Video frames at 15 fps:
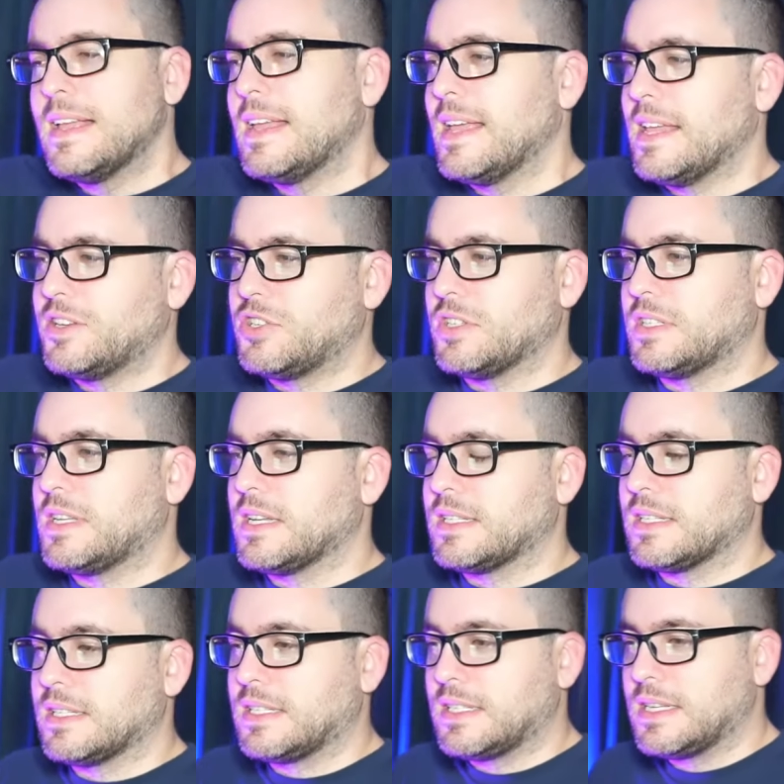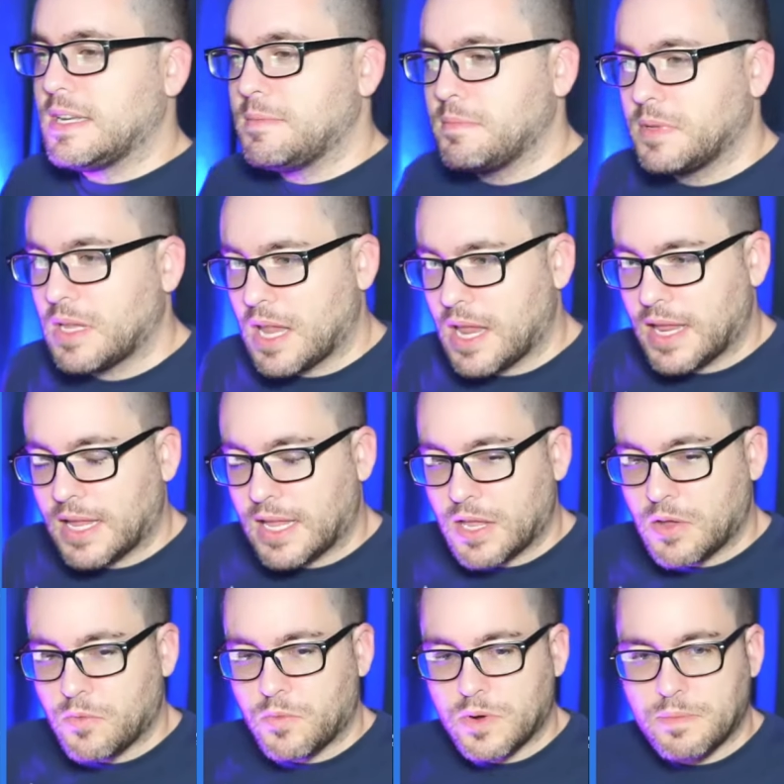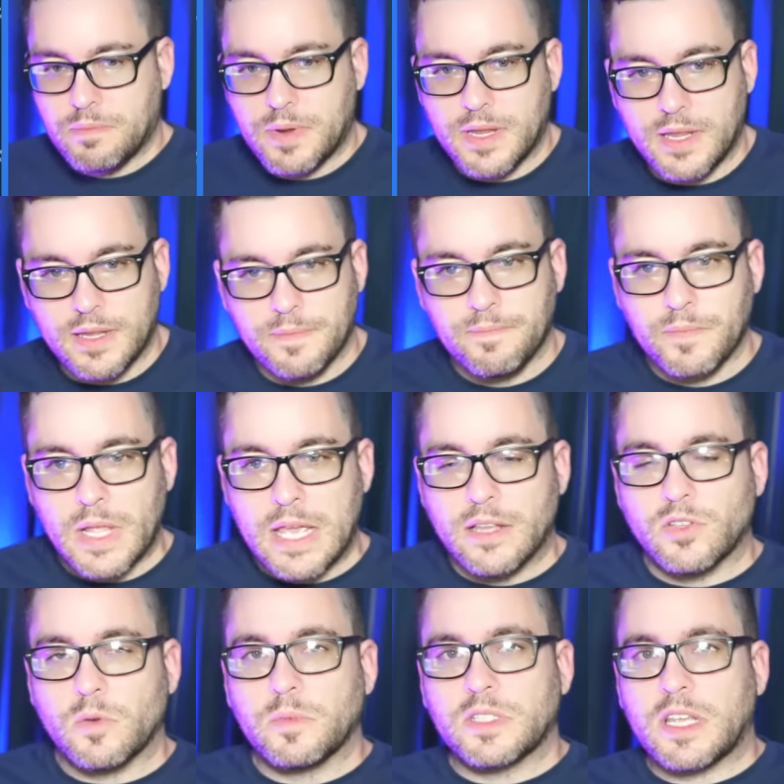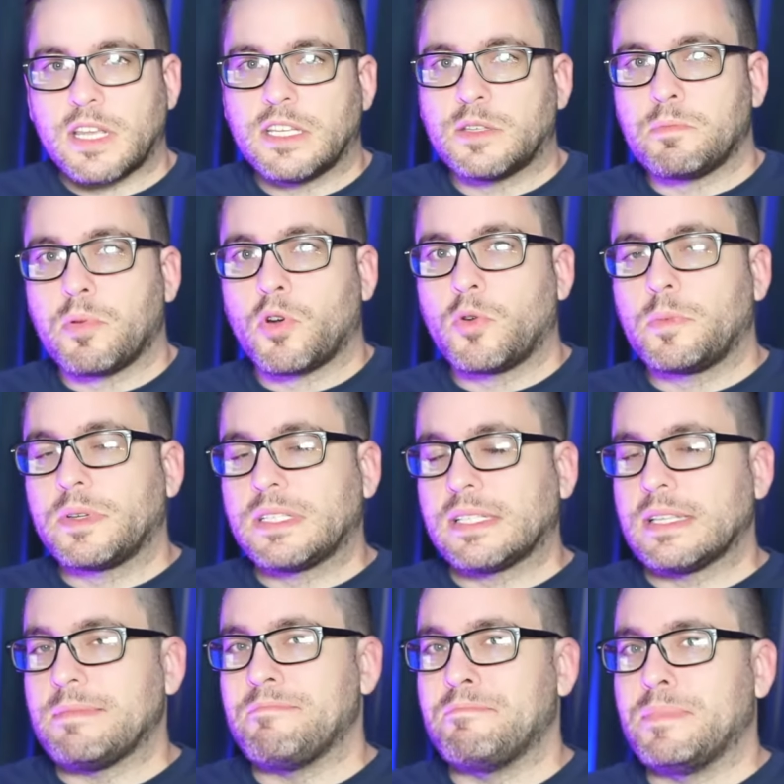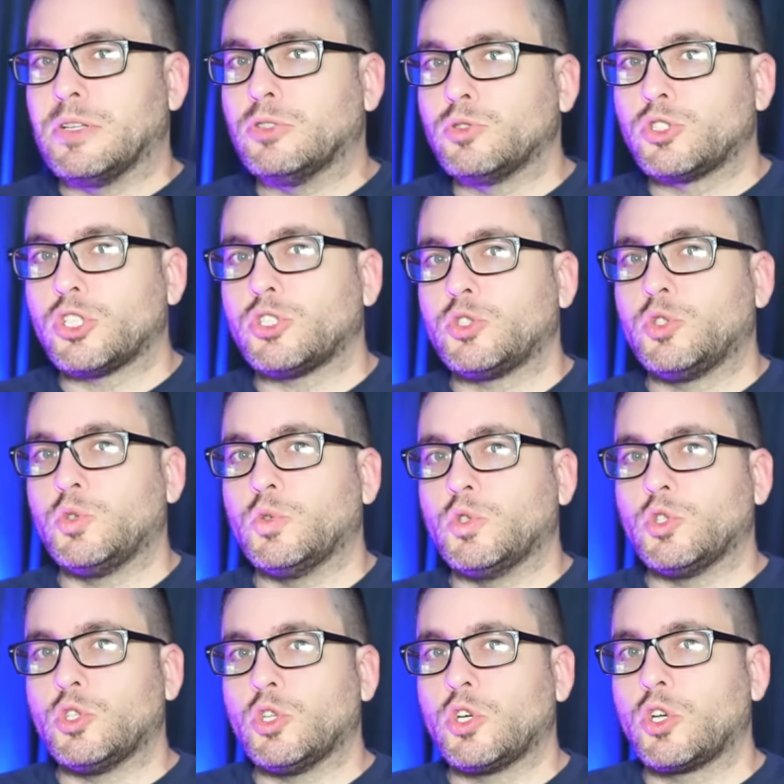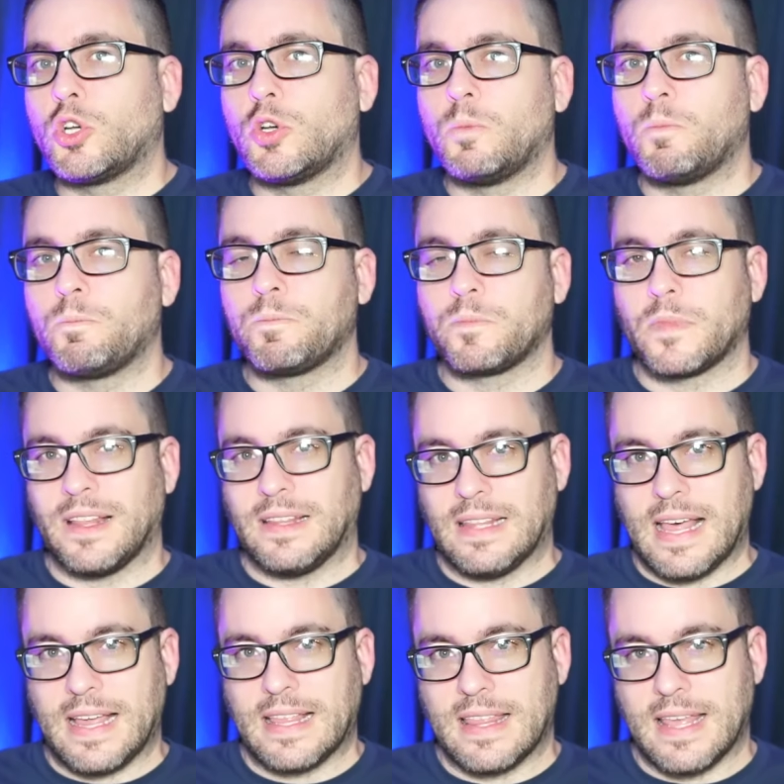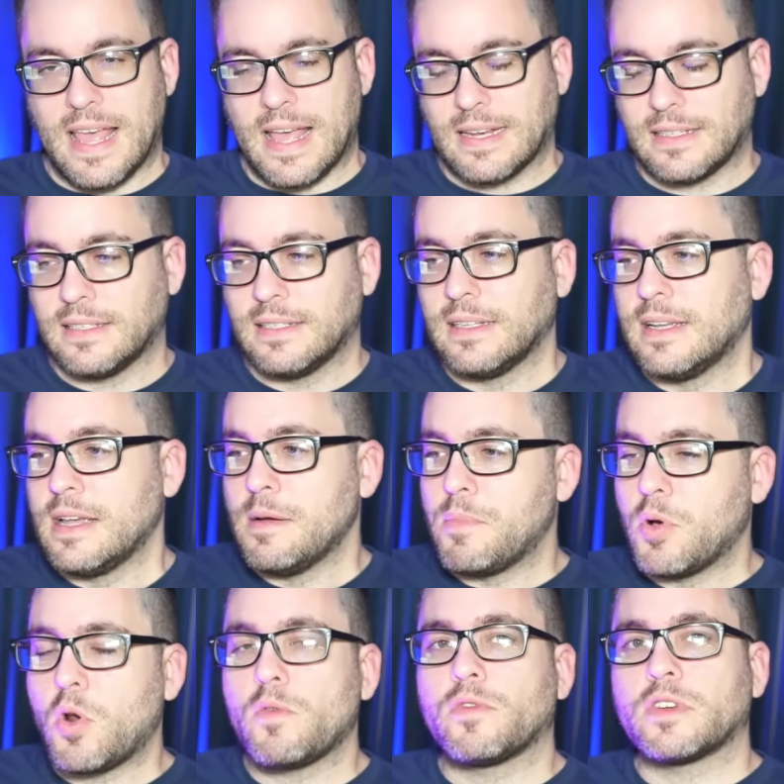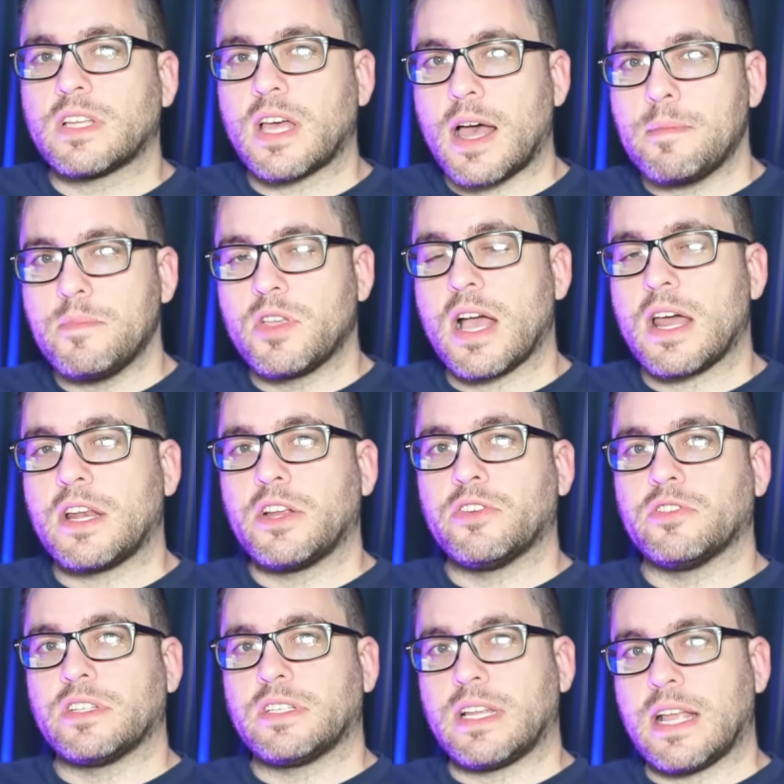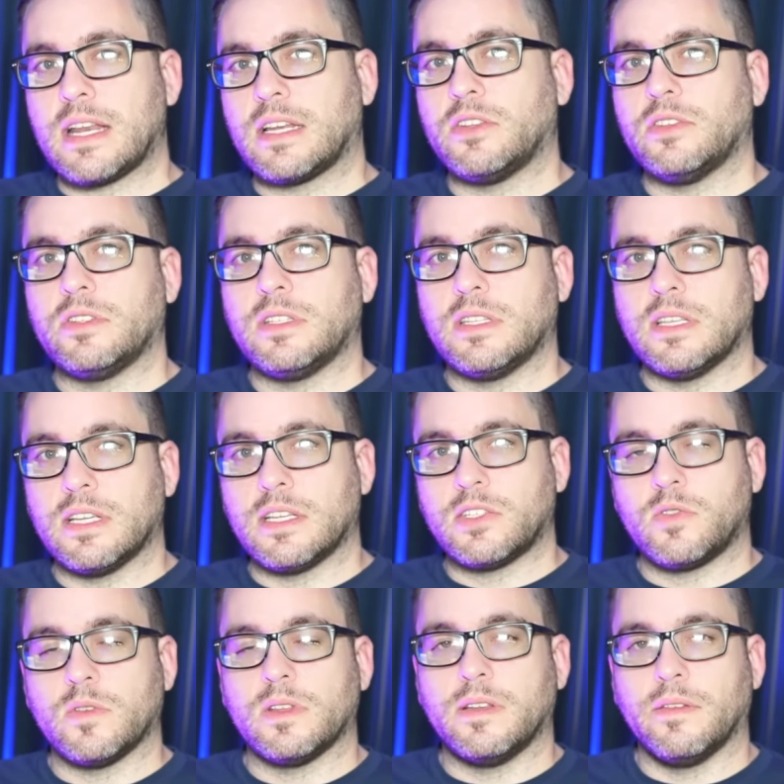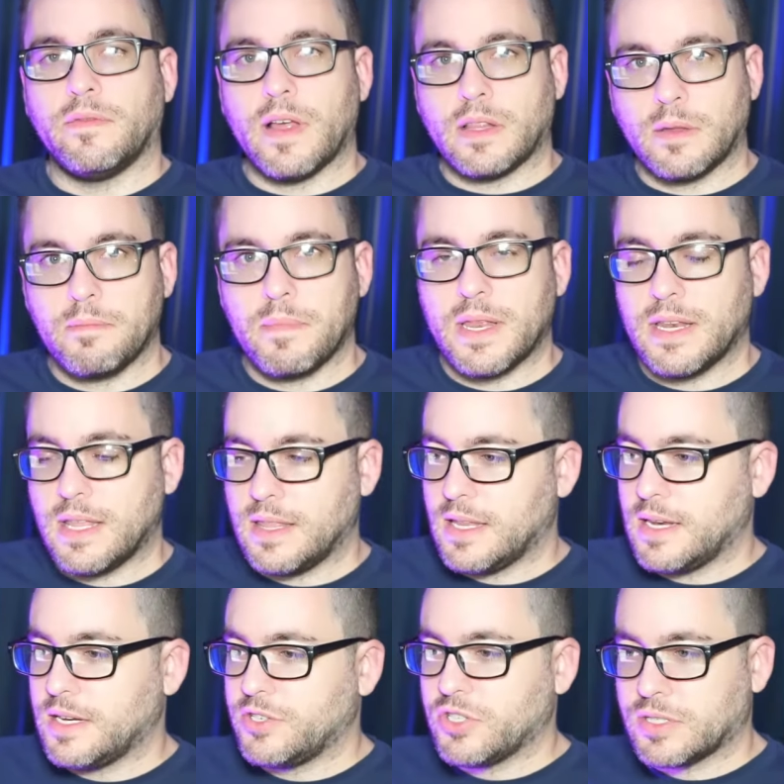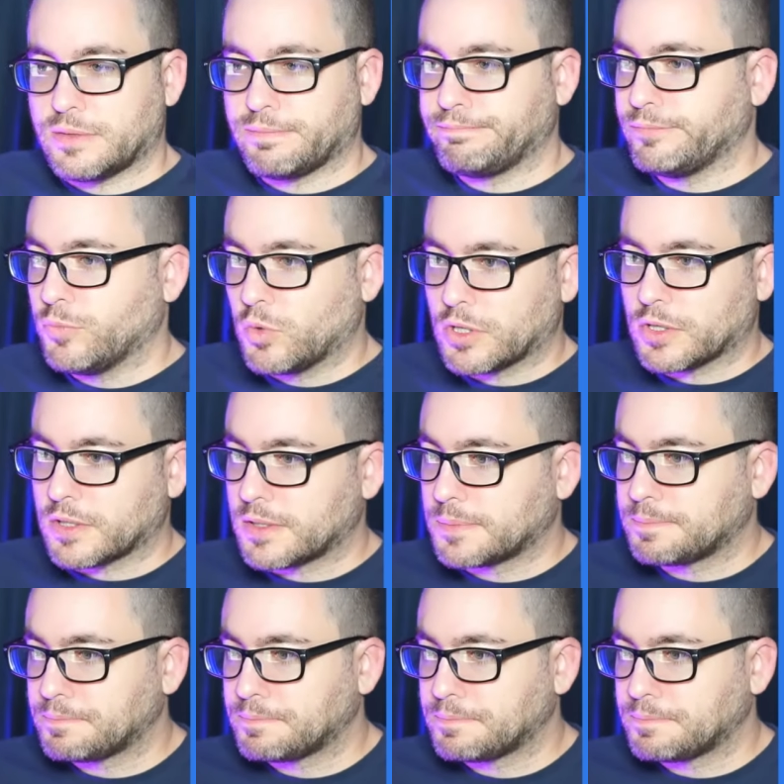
It just doesn't seem like it would be. It's almost like it's purposely built to look like that. But over time, you kind of understand it. You see the history of the development, and then it just works.